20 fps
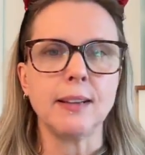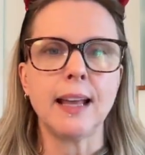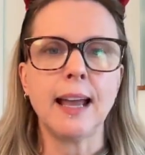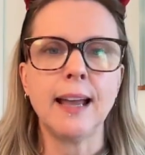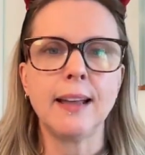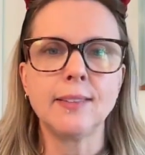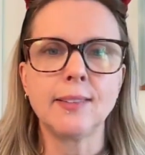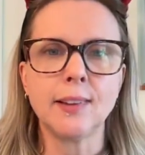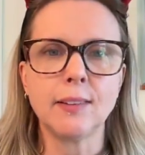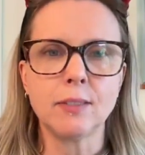The
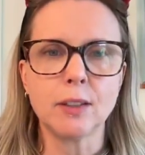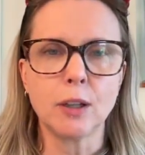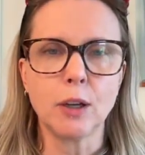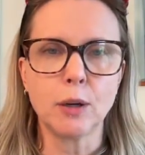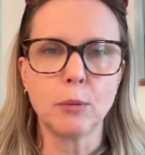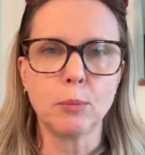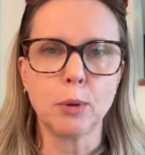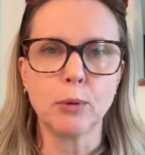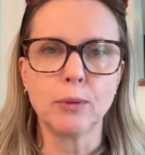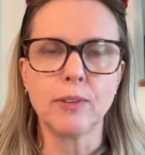hands have a lot
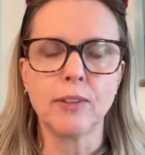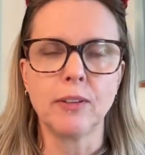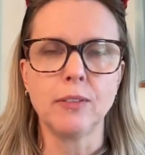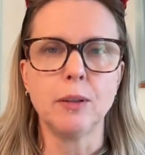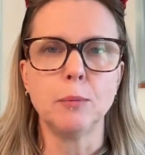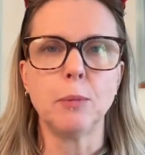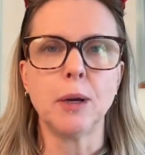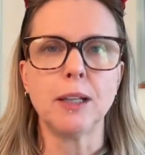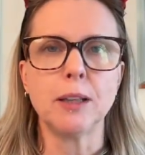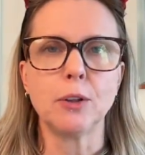of bones in
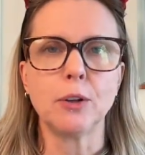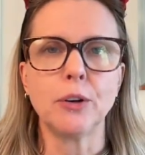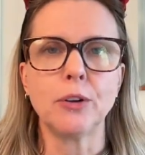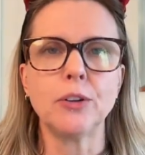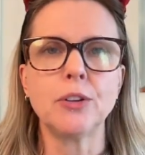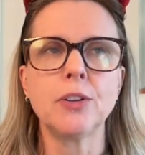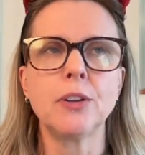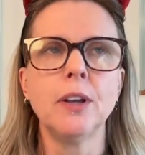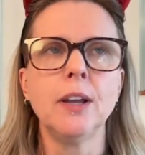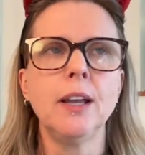them, I
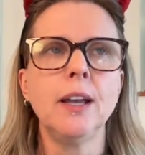learned.